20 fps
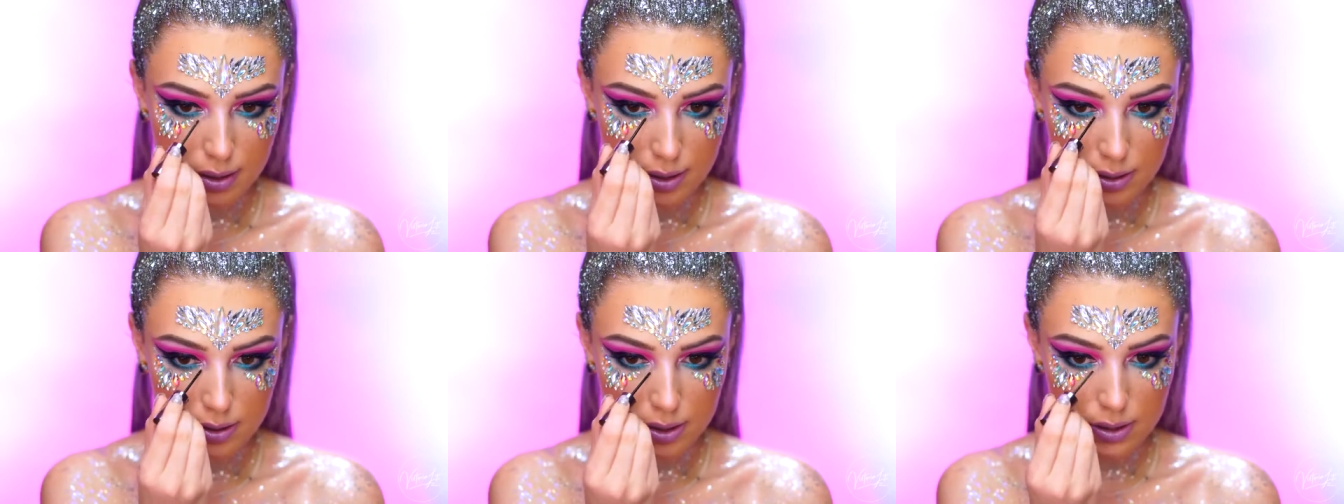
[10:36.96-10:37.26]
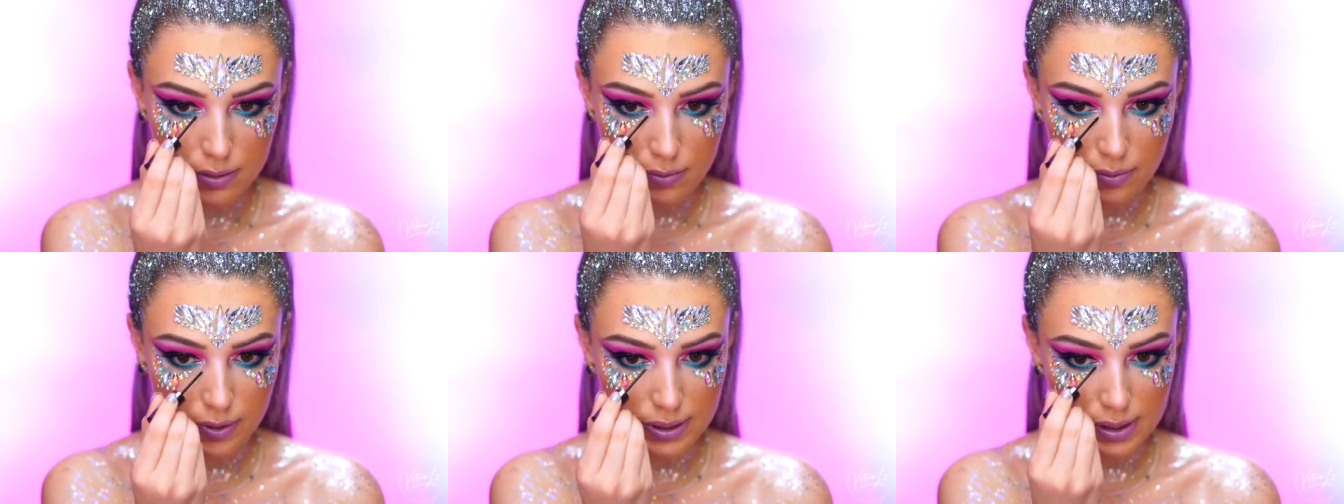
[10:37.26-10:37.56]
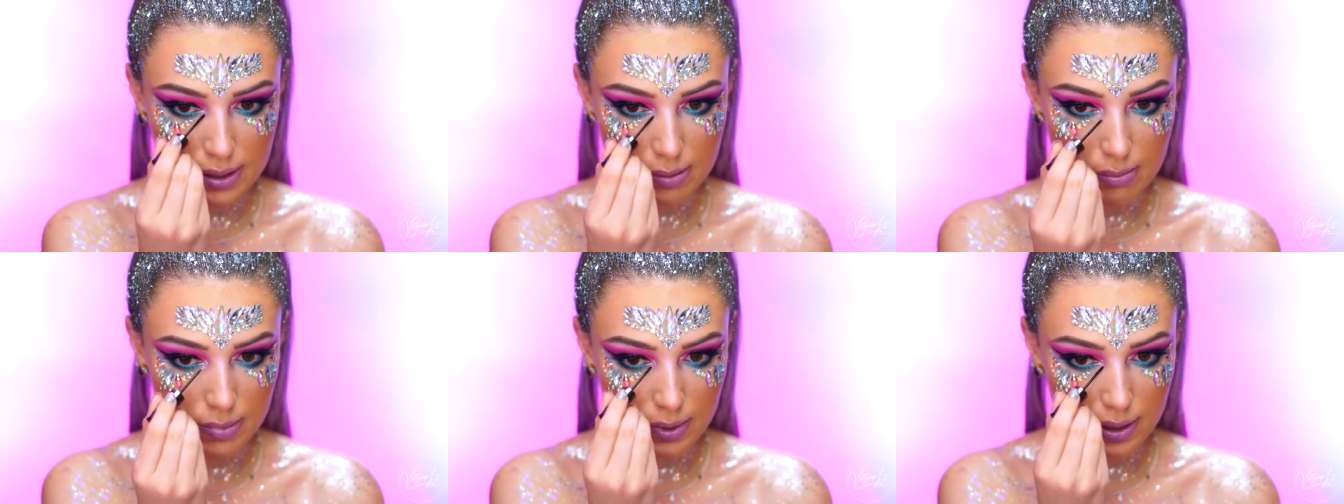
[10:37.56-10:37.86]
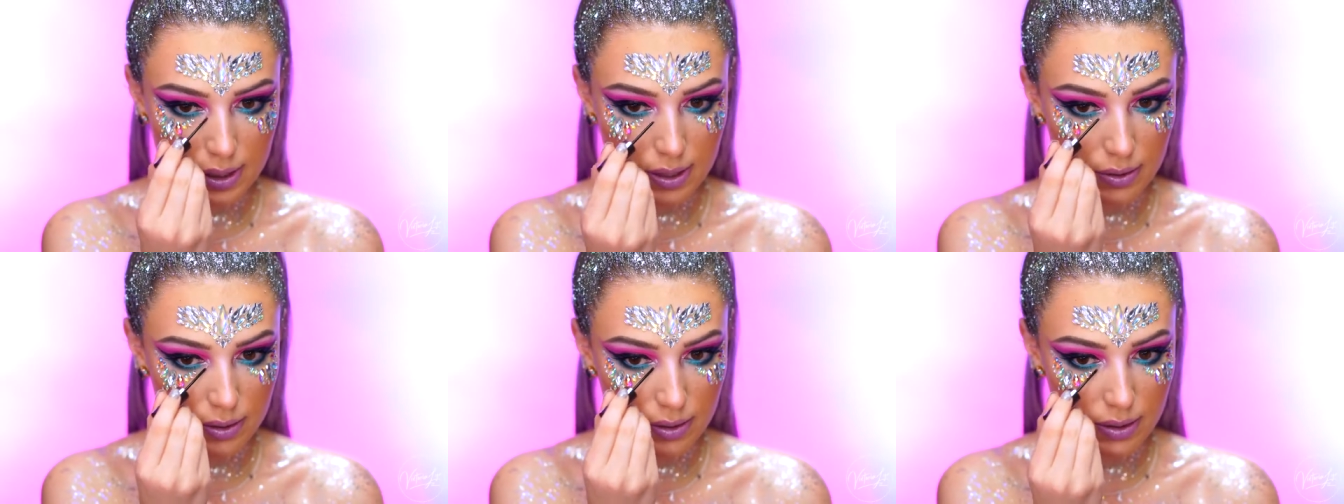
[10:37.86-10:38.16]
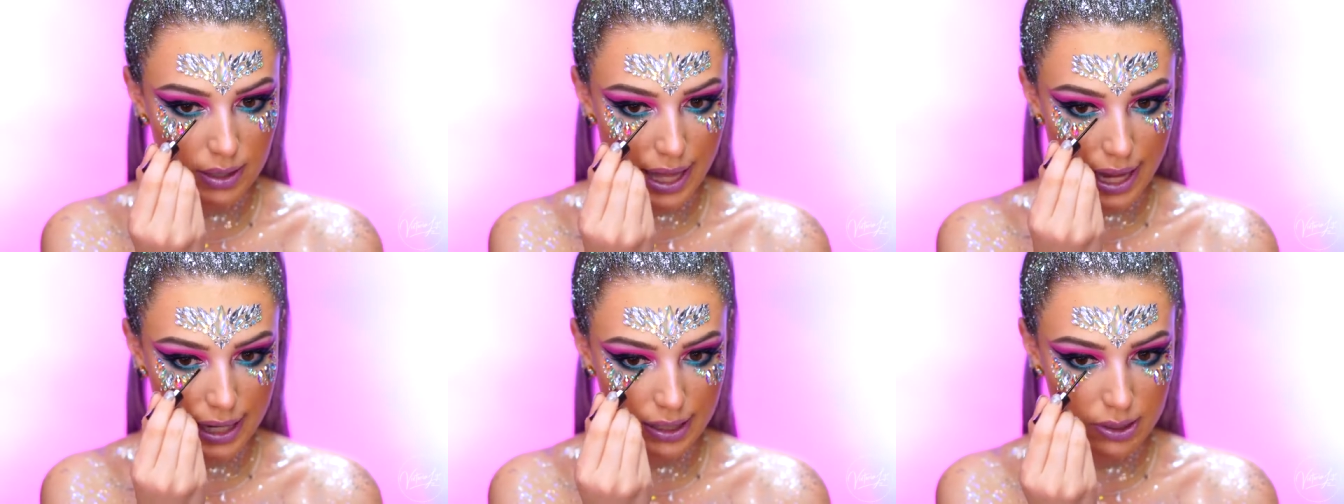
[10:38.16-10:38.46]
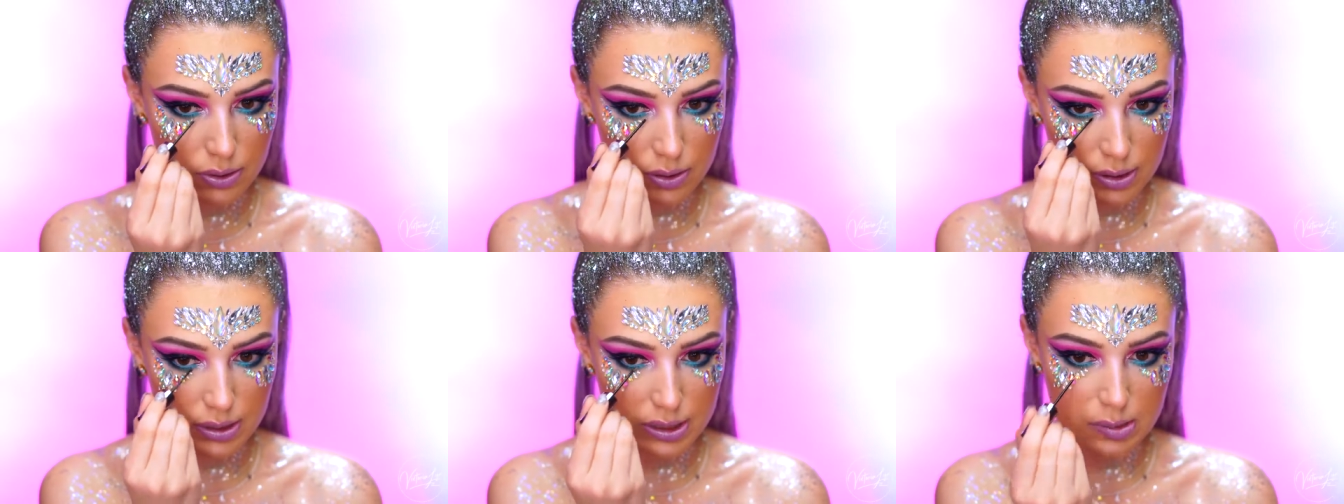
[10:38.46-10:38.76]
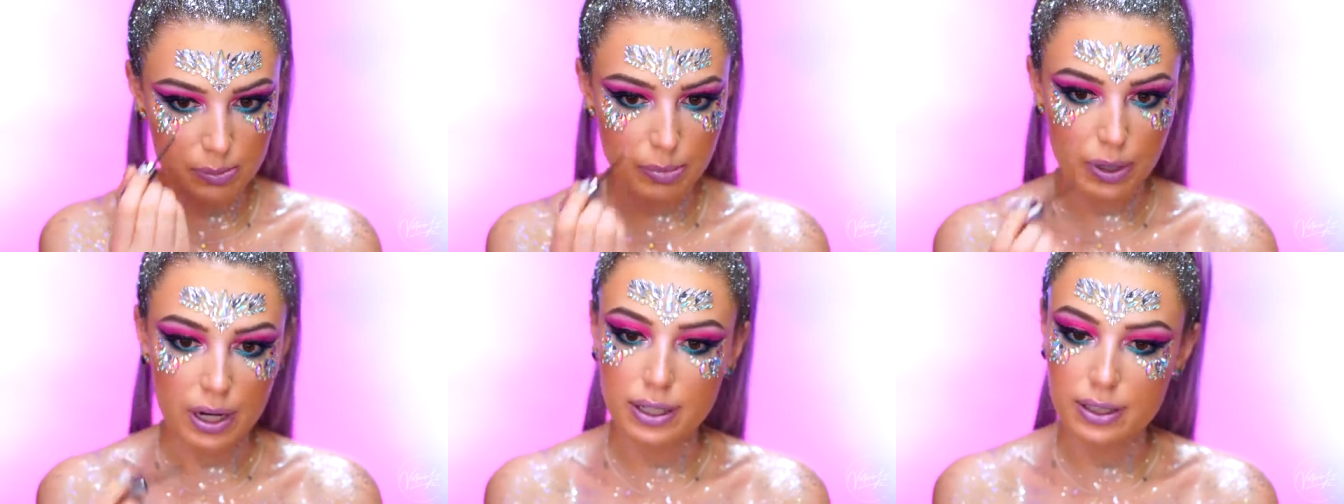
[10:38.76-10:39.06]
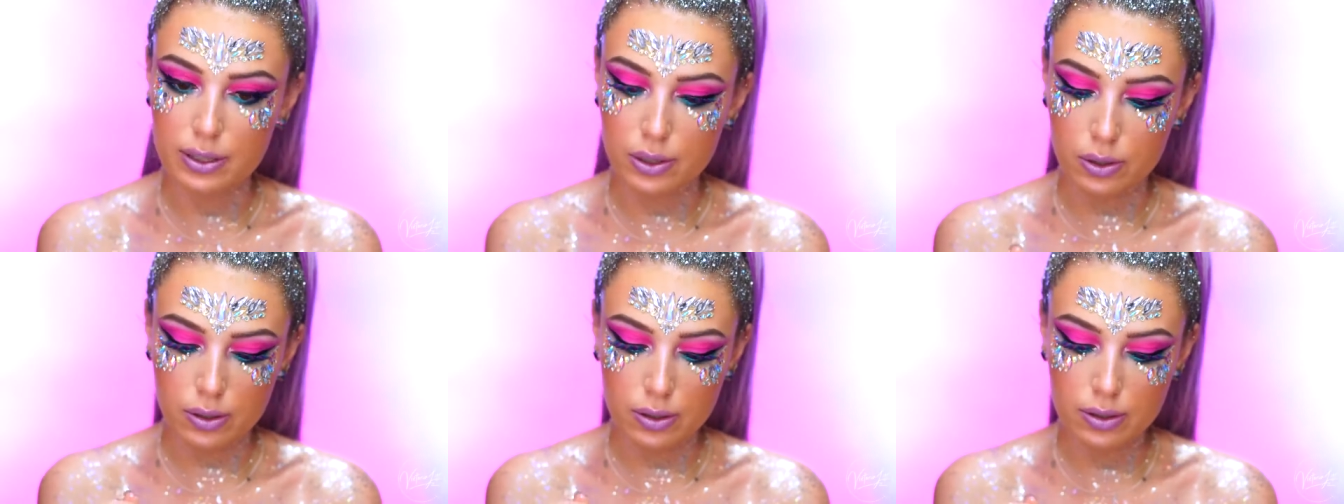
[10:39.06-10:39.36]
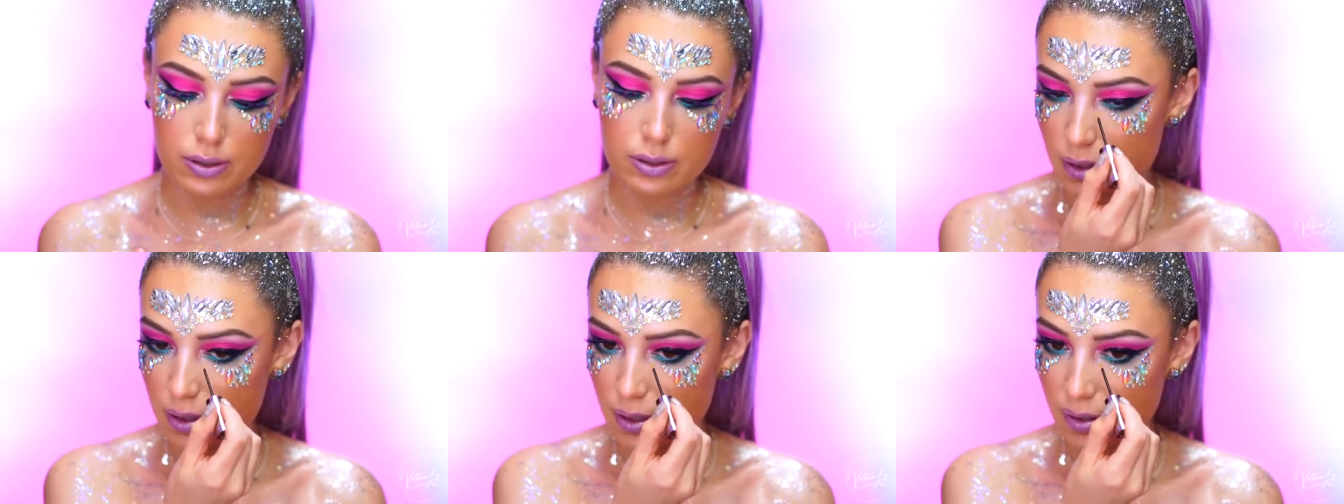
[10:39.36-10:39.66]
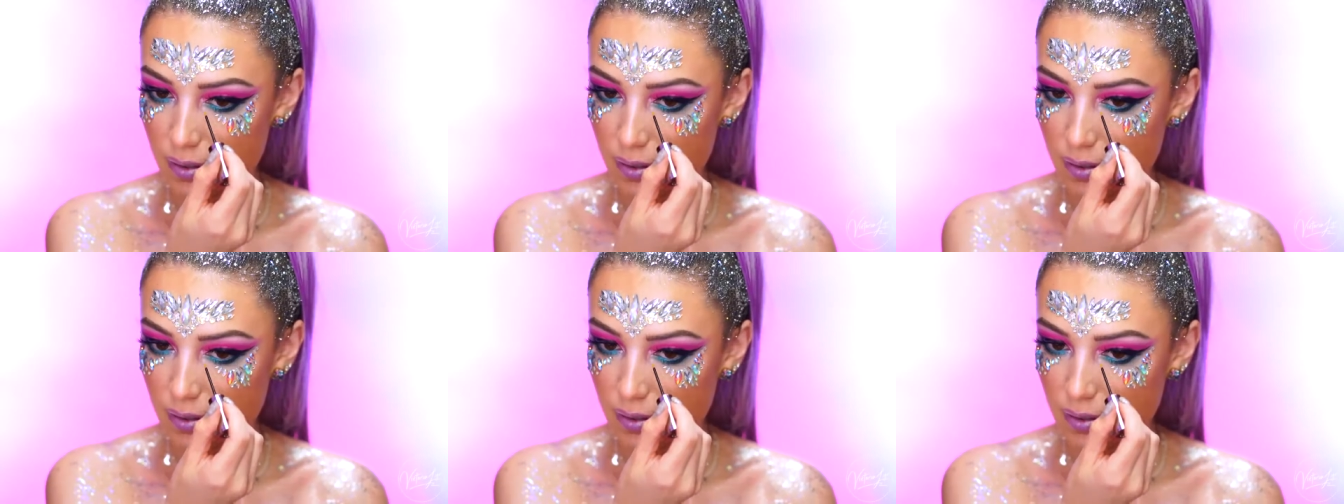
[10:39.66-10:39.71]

just for some little extra sparkle.